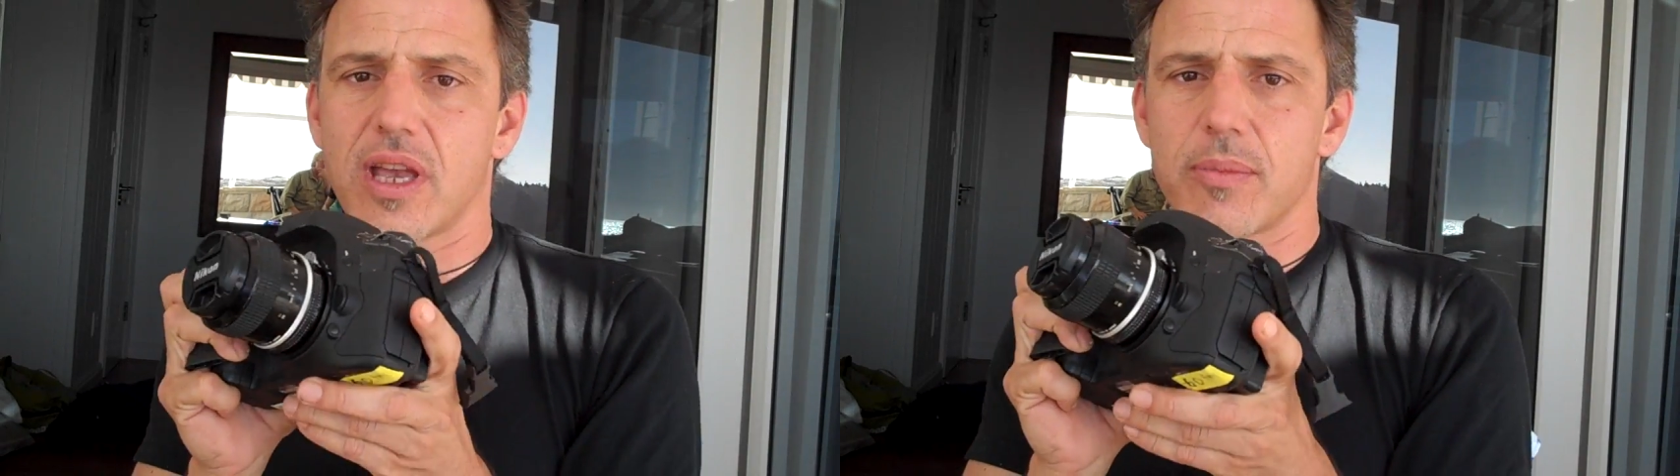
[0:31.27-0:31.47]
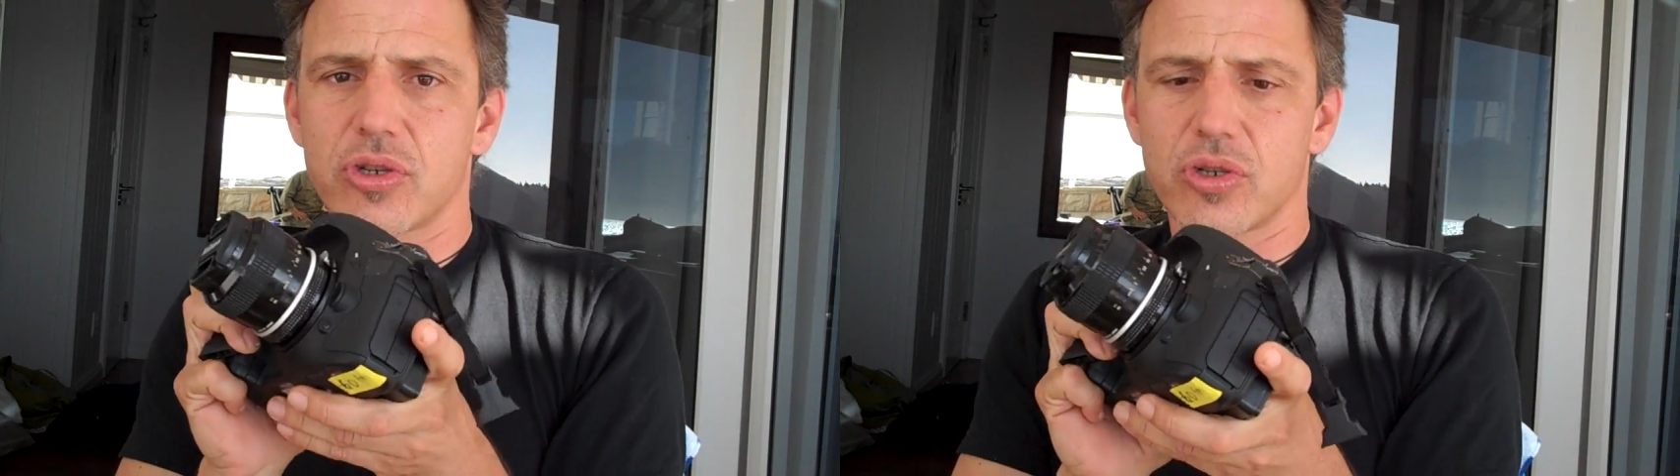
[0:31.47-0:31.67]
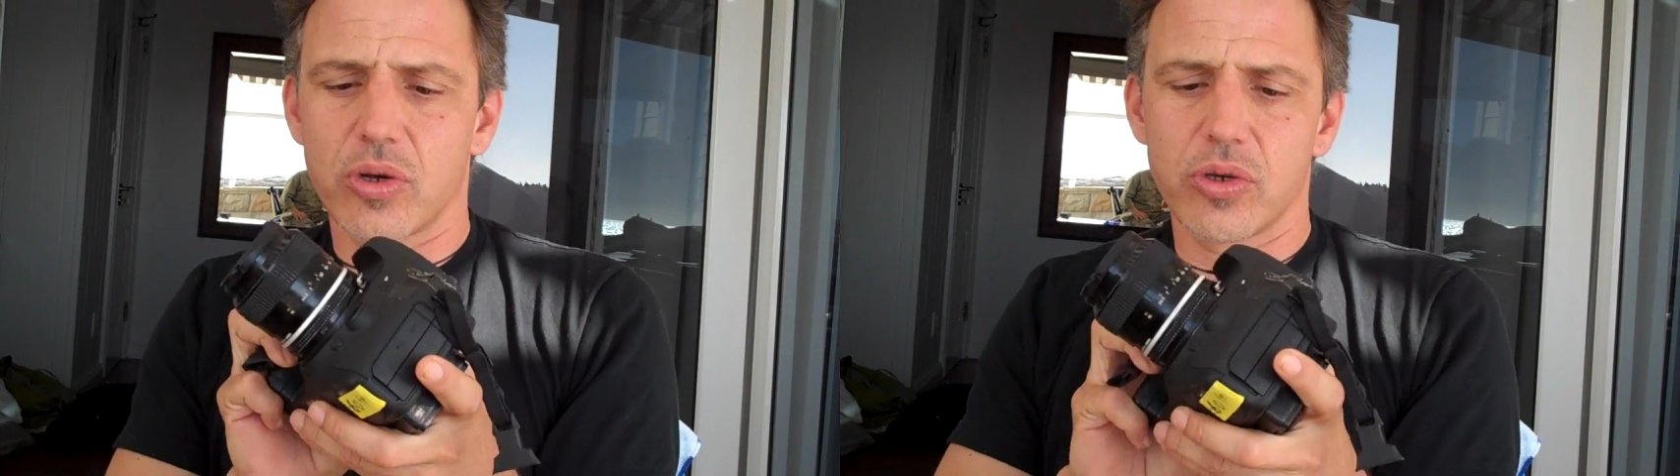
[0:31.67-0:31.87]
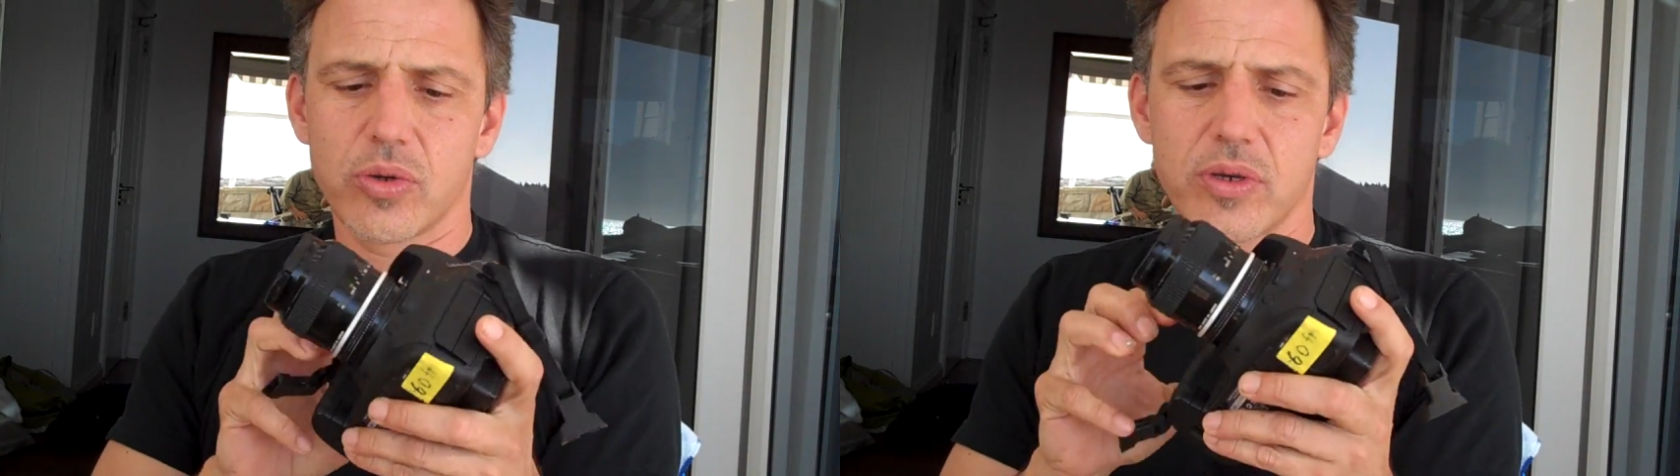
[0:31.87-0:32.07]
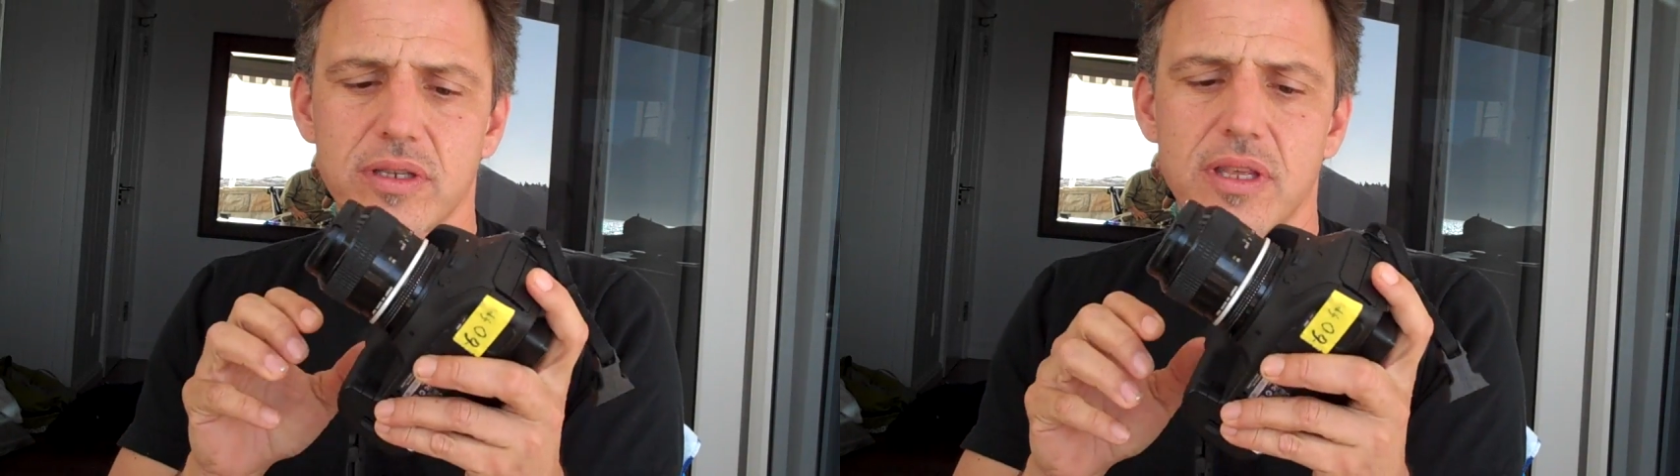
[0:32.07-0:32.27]
thing I'm going to show
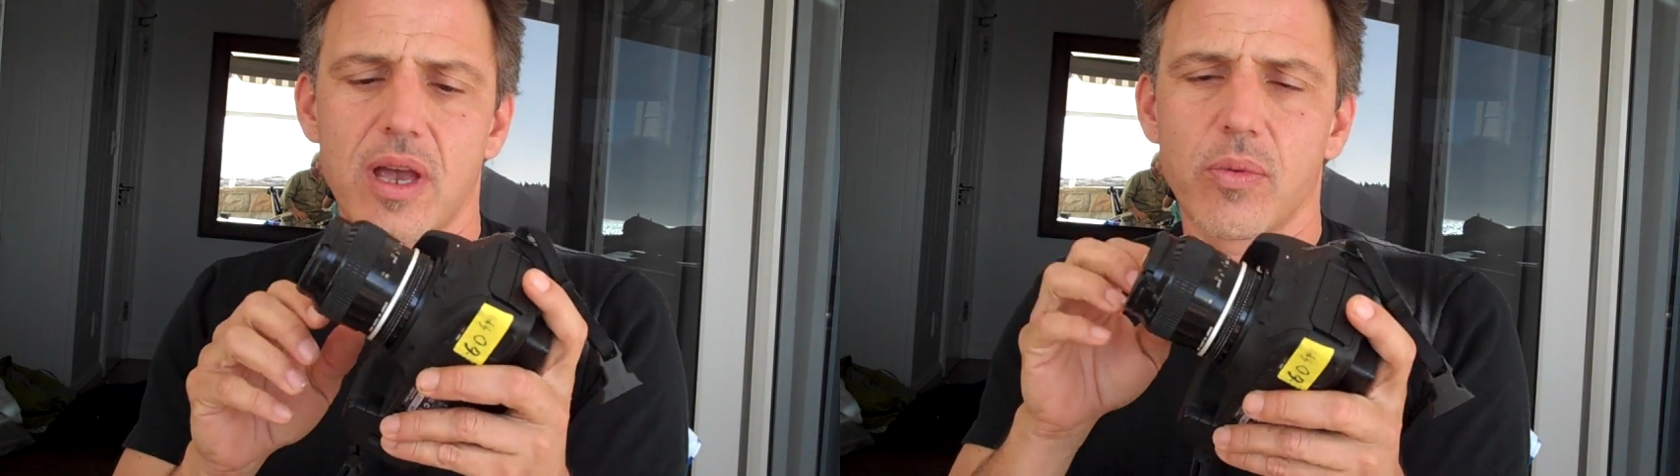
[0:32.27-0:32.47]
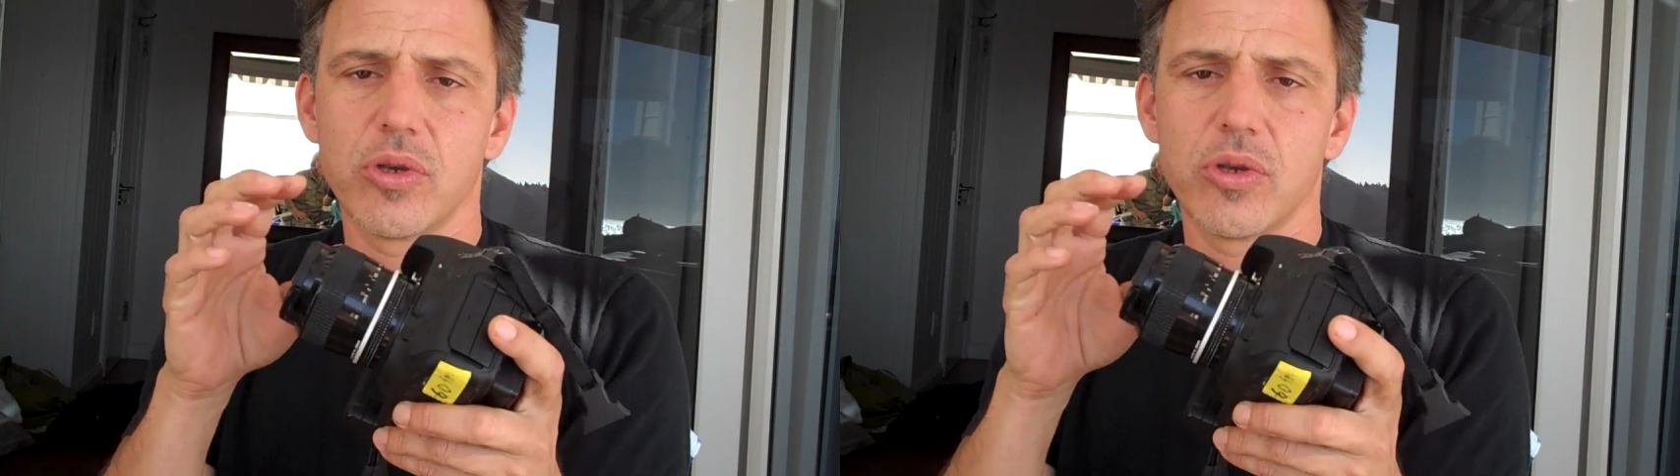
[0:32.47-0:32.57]
you is that we're